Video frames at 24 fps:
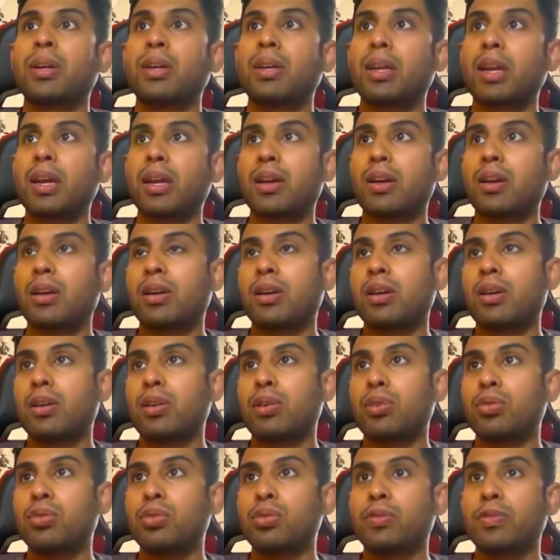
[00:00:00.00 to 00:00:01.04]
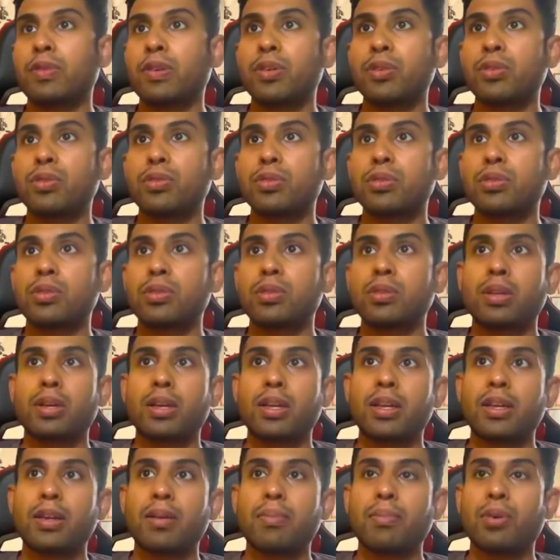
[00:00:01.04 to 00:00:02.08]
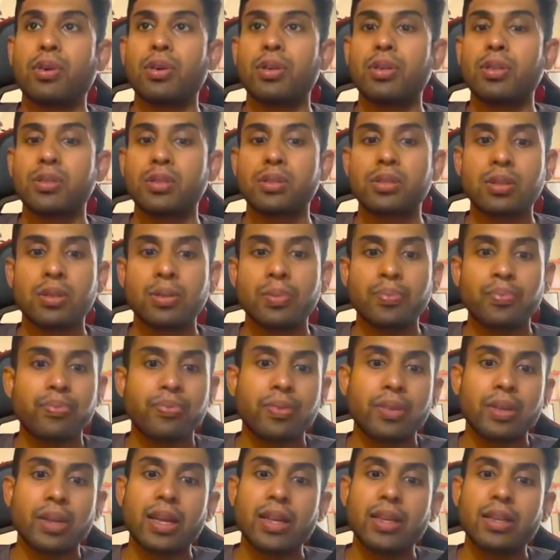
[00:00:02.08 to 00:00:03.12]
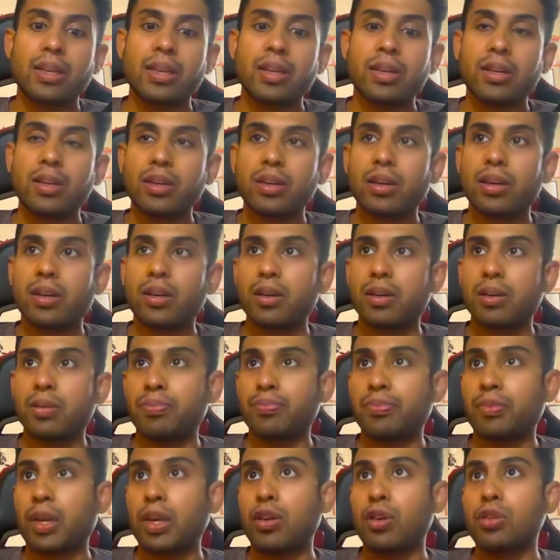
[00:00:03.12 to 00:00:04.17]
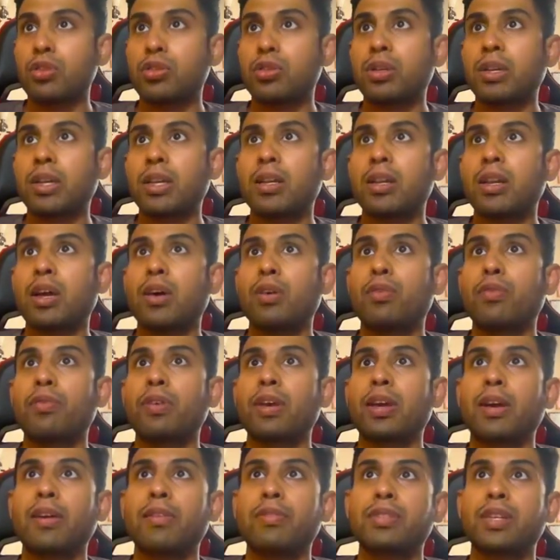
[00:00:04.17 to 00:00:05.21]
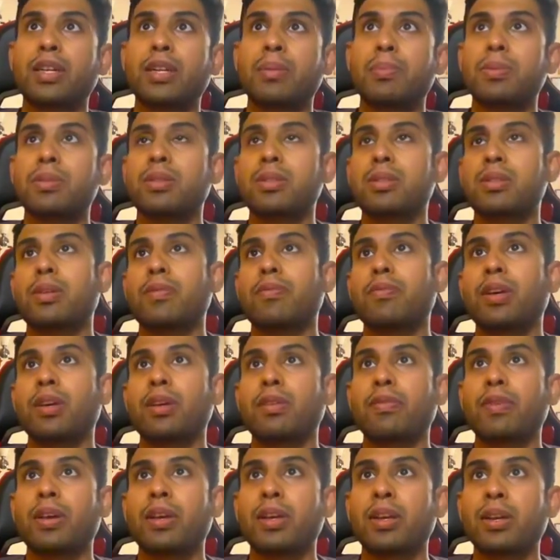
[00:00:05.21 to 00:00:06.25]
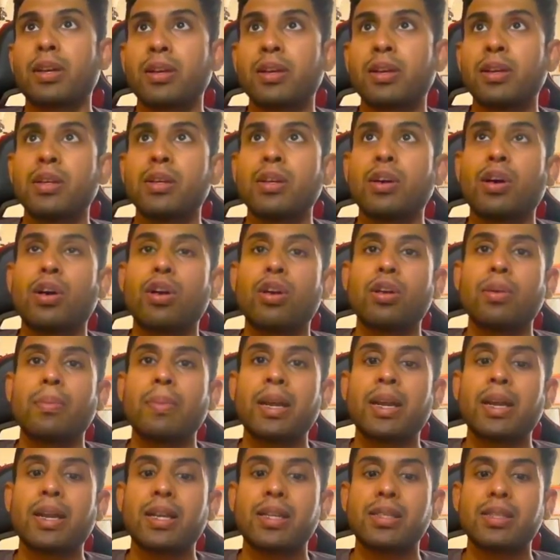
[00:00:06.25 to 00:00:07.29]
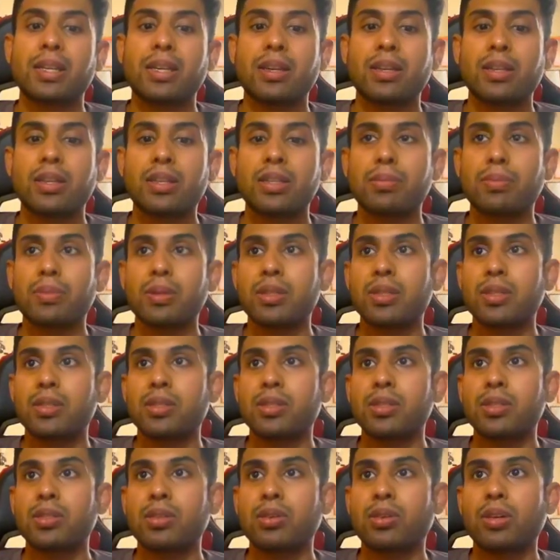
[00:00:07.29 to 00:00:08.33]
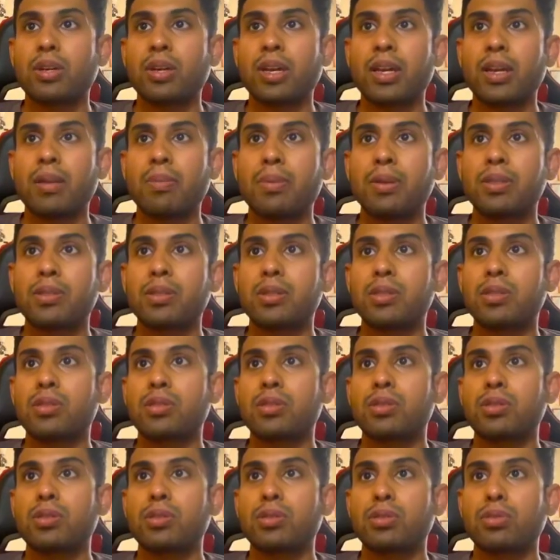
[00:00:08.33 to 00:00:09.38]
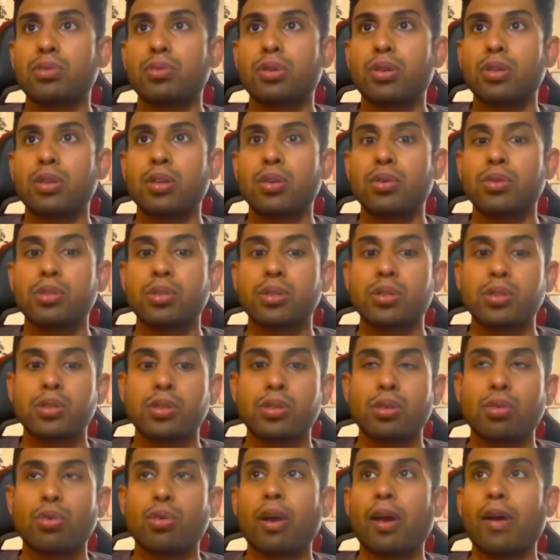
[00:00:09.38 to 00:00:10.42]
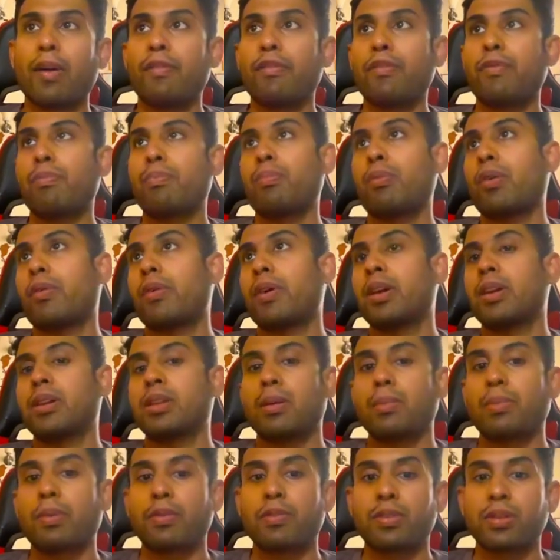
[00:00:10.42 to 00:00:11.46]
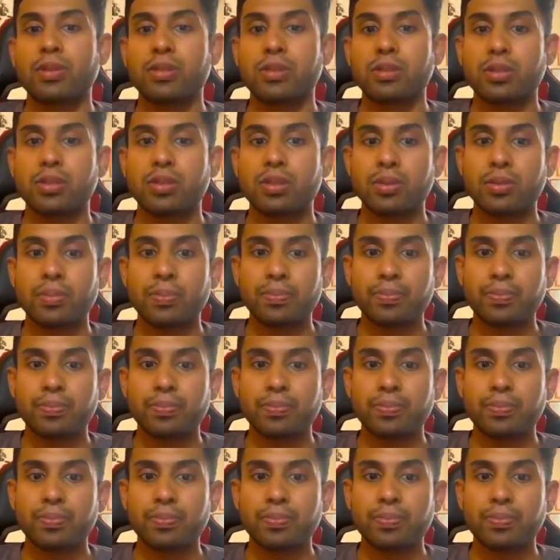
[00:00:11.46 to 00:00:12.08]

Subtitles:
tech tools we use, the LLM models. And then I'll also tell how we have set up a system where we automatically send these messages on a daily basis to all the users who have provided their preferences.